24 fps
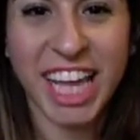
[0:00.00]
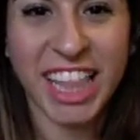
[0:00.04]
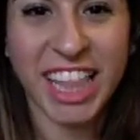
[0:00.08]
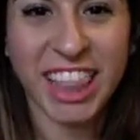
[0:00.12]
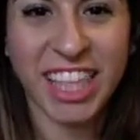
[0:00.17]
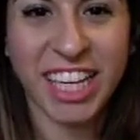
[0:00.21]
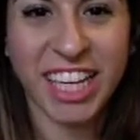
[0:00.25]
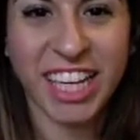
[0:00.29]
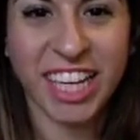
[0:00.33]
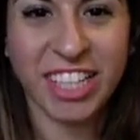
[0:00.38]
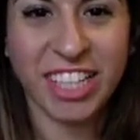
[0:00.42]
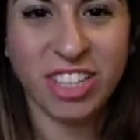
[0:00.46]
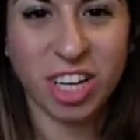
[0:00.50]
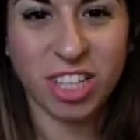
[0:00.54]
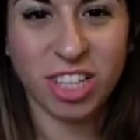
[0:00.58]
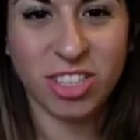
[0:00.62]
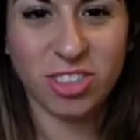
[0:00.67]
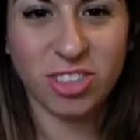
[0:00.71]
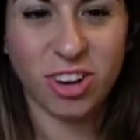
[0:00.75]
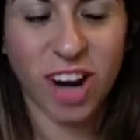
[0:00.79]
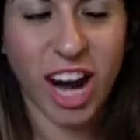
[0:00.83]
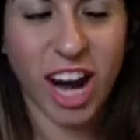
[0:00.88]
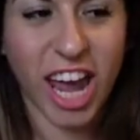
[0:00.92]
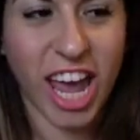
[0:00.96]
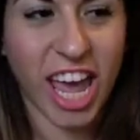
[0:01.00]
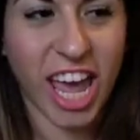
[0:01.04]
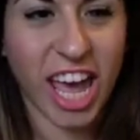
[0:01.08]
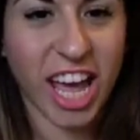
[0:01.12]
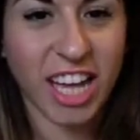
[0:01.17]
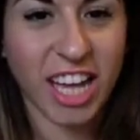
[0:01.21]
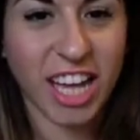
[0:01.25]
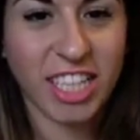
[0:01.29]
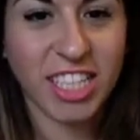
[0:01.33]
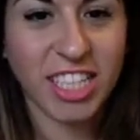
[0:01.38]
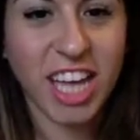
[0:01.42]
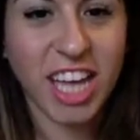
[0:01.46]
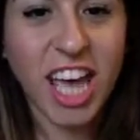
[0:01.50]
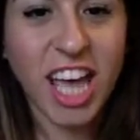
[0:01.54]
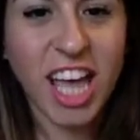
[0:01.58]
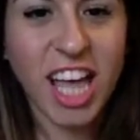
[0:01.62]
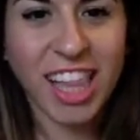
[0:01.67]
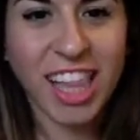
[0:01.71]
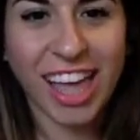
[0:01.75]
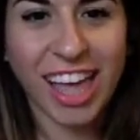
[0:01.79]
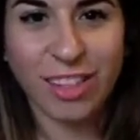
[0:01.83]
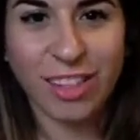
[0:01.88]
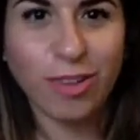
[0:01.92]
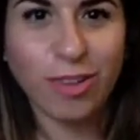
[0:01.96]
the drugstore, and
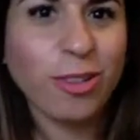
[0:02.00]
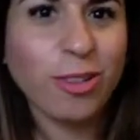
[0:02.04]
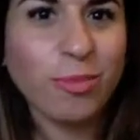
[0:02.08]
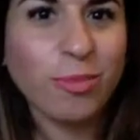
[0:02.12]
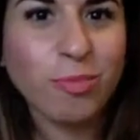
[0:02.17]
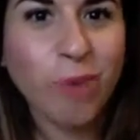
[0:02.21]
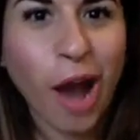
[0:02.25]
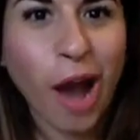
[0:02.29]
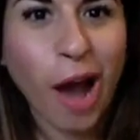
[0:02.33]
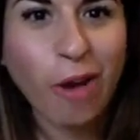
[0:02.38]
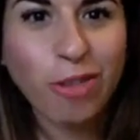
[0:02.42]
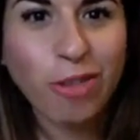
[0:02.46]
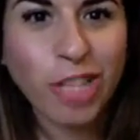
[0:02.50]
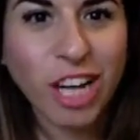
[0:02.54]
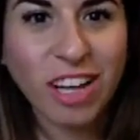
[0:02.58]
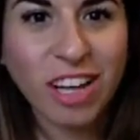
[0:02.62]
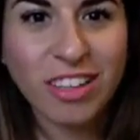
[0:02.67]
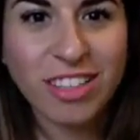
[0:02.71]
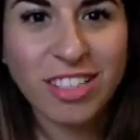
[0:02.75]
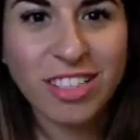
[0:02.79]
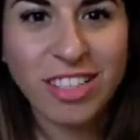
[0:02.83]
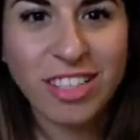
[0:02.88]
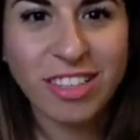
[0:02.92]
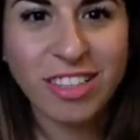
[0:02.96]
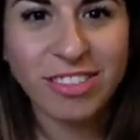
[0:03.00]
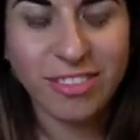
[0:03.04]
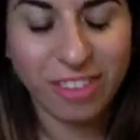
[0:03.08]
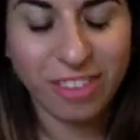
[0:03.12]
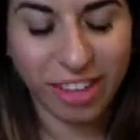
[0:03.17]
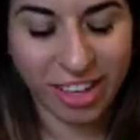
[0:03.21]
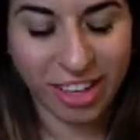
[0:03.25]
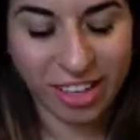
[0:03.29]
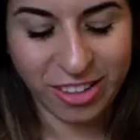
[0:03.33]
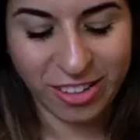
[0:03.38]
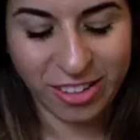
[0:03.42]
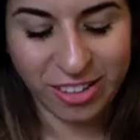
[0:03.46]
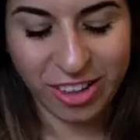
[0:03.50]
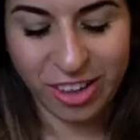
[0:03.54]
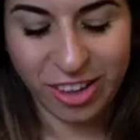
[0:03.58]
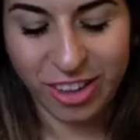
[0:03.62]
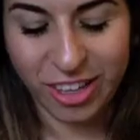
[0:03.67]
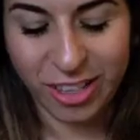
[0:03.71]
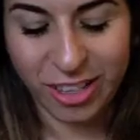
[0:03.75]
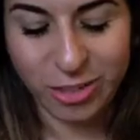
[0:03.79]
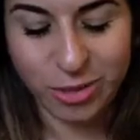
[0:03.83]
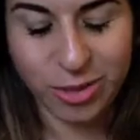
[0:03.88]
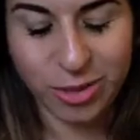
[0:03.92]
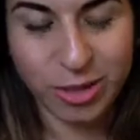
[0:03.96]
like those brow gels like are
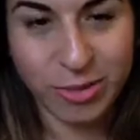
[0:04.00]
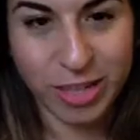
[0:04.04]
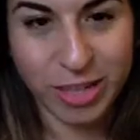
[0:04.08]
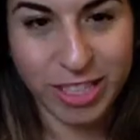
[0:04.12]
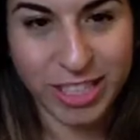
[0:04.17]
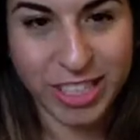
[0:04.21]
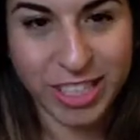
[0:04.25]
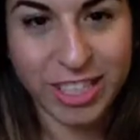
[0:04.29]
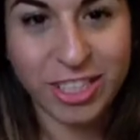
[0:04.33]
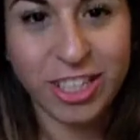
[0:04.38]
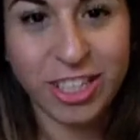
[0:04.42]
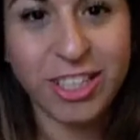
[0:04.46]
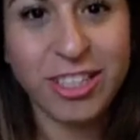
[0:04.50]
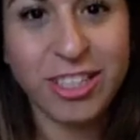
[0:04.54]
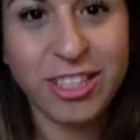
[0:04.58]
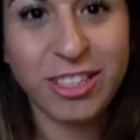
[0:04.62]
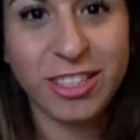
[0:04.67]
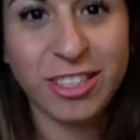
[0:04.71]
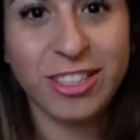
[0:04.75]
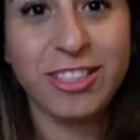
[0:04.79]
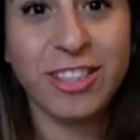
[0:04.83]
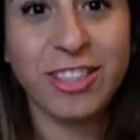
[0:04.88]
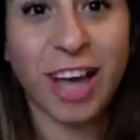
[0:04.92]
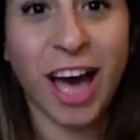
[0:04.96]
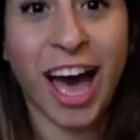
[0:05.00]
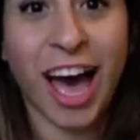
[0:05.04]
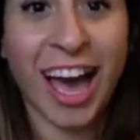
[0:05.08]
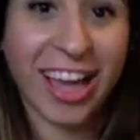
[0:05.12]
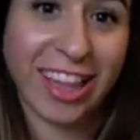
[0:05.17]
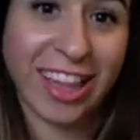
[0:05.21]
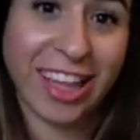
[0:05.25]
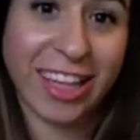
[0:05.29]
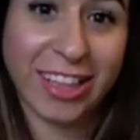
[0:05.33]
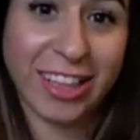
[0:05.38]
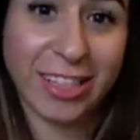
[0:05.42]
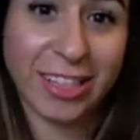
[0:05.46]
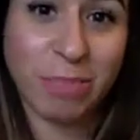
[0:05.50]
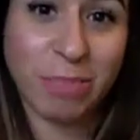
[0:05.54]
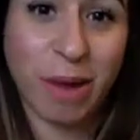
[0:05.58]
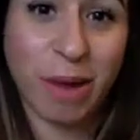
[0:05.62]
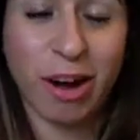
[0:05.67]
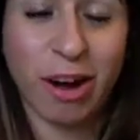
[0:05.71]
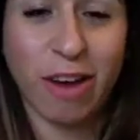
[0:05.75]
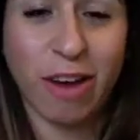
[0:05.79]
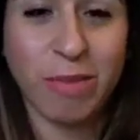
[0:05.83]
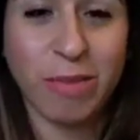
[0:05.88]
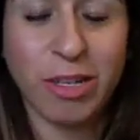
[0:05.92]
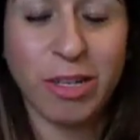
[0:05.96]
like $20 each, and I like this
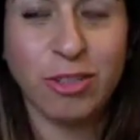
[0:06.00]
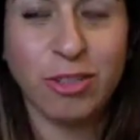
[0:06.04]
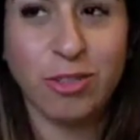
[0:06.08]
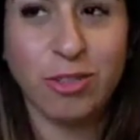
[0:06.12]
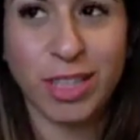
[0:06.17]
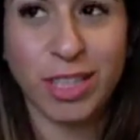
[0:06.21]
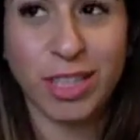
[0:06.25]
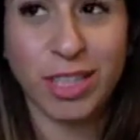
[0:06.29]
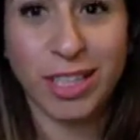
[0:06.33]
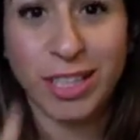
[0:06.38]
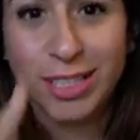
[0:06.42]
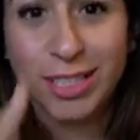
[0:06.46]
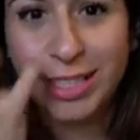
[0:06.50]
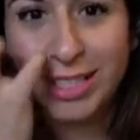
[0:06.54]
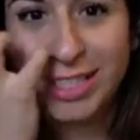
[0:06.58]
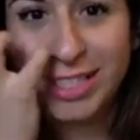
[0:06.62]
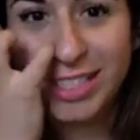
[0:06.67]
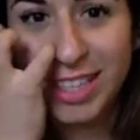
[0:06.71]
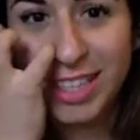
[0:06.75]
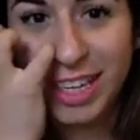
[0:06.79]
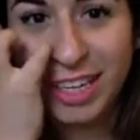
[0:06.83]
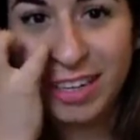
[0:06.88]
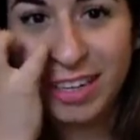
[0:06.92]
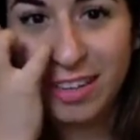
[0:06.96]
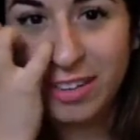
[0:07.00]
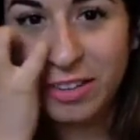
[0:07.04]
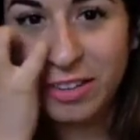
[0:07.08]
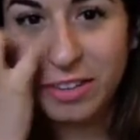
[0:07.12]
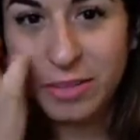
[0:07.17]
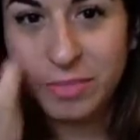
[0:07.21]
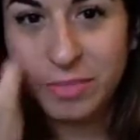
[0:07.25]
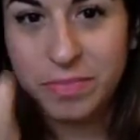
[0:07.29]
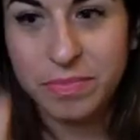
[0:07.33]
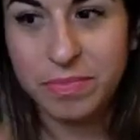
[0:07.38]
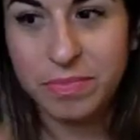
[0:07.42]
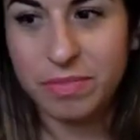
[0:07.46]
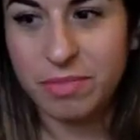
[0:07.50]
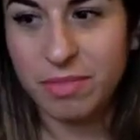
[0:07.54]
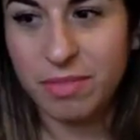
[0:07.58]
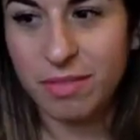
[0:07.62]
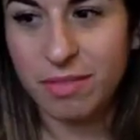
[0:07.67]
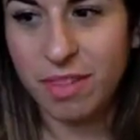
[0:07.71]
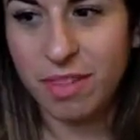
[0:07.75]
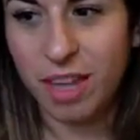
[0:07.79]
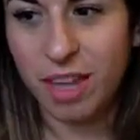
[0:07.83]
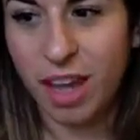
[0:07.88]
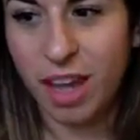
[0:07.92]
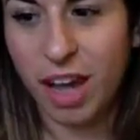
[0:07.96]
better. I've been using this since like
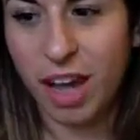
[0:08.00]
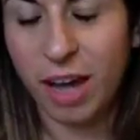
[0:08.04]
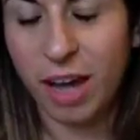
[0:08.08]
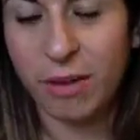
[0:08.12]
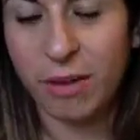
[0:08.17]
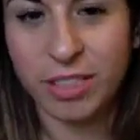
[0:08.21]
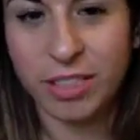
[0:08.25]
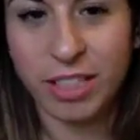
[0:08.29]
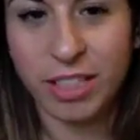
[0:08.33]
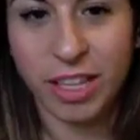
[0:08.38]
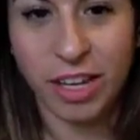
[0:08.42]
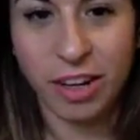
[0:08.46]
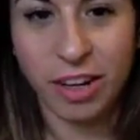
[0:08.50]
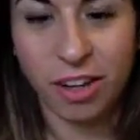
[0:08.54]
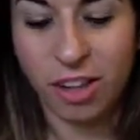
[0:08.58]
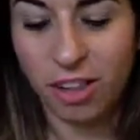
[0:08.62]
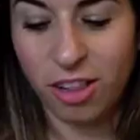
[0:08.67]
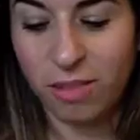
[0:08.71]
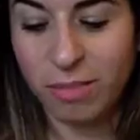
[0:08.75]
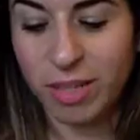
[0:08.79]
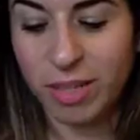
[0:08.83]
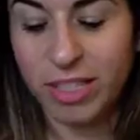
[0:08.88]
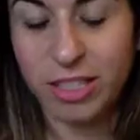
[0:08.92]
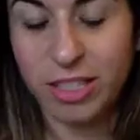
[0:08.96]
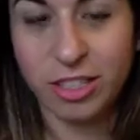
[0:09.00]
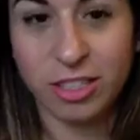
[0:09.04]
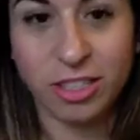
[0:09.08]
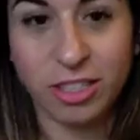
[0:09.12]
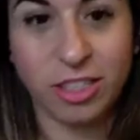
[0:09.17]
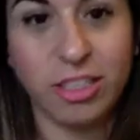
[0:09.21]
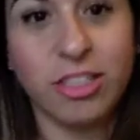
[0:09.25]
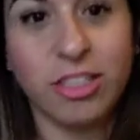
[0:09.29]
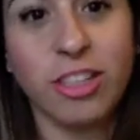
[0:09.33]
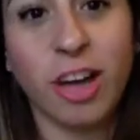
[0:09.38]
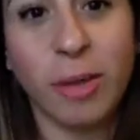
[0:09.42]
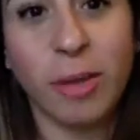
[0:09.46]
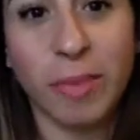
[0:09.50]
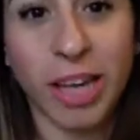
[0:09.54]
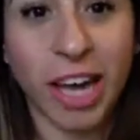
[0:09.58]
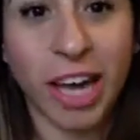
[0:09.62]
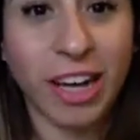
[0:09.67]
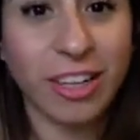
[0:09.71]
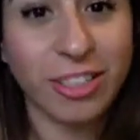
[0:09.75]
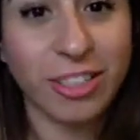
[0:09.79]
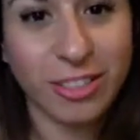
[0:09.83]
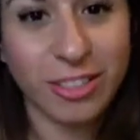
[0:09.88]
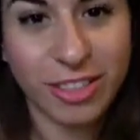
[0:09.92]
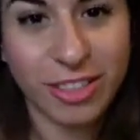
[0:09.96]
I was little. My sister taught me how
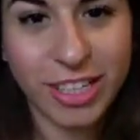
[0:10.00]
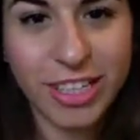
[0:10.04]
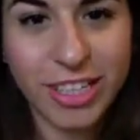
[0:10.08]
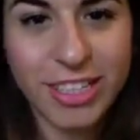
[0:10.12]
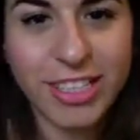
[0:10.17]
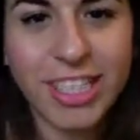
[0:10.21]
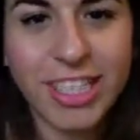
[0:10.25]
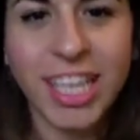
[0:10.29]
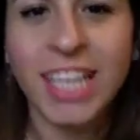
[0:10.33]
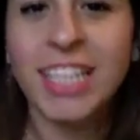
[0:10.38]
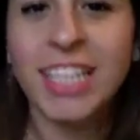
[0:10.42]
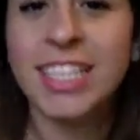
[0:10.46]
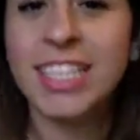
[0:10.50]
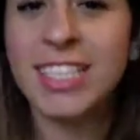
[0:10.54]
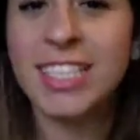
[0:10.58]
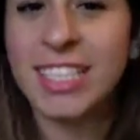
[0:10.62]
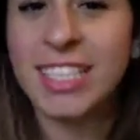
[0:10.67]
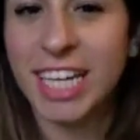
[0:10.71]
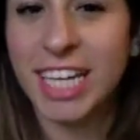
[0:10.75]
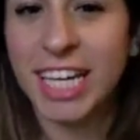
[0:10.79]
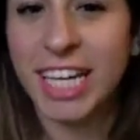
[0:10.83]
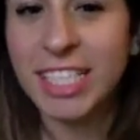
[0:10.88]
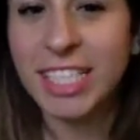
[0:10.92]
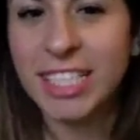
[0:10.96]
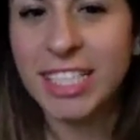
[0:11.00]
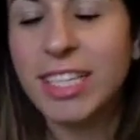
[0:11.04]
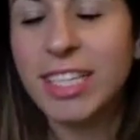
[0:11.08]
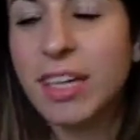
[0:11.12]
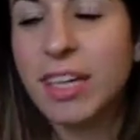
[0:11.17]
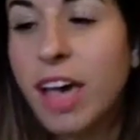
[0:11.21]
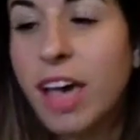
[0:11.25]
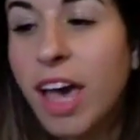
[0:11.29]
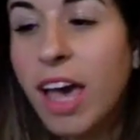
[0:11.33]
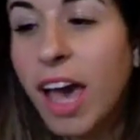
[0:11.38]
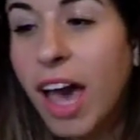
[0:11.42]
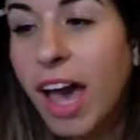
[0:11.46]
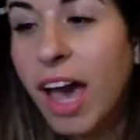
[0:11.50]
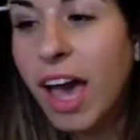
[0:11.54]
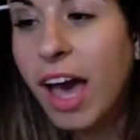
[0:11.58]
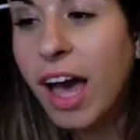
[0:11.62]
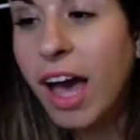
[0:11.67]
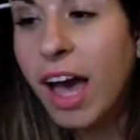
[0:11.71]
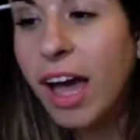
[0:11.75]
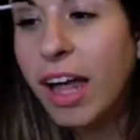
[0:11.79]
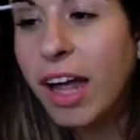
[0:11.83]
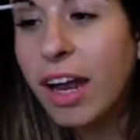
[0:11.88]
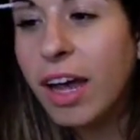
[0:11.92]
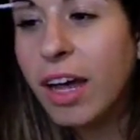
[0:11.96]
to do this. Thanks, Stace.
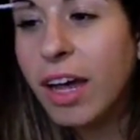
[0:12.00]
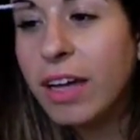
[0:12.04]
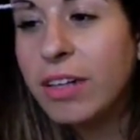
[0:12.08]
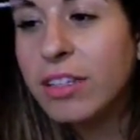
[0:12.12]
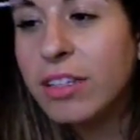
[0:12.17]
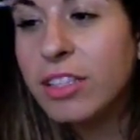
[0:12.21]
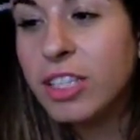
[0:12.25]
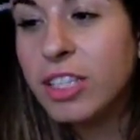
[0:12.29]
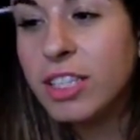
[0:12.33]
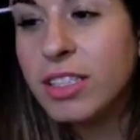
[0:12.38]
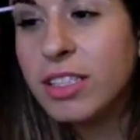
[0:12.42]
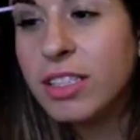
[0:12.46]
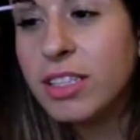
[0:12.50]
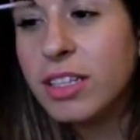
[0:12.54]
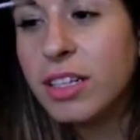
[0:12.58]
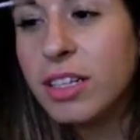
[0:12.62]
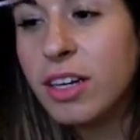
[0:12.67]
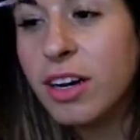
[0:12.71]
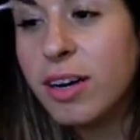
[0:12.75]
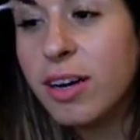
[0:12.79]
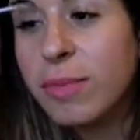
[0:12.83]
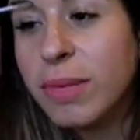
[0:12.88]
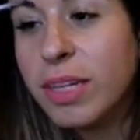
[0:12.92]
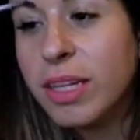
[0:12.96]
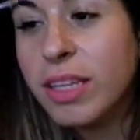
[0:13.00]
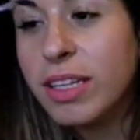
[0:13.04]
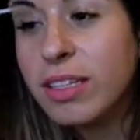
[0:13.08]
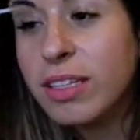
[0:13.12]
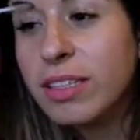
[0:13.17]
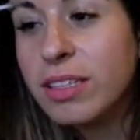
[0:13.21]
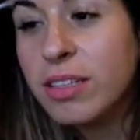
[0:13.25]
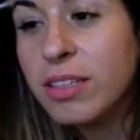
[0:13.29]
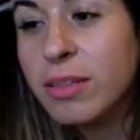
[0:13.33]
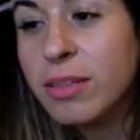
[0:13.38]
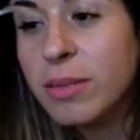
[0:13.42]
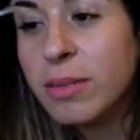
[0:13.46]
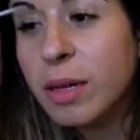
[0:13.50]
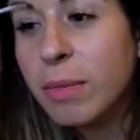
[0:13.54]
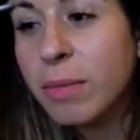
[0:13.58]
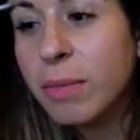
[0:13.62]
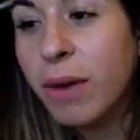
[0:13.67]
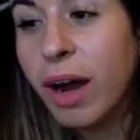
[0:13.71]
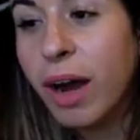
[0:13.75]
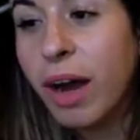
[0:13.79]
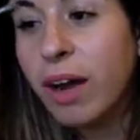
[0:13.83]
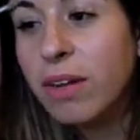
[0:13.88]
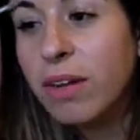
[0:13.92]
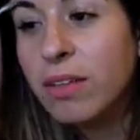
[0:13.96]
And I'm just combing this through my
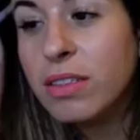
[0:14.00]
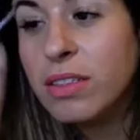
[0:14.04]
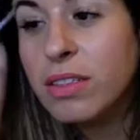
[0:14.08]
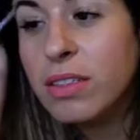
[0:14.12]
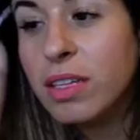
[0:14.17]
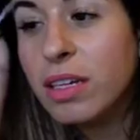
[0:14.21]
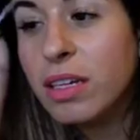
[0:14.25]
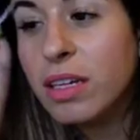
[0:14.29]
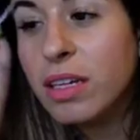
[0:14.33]
brows,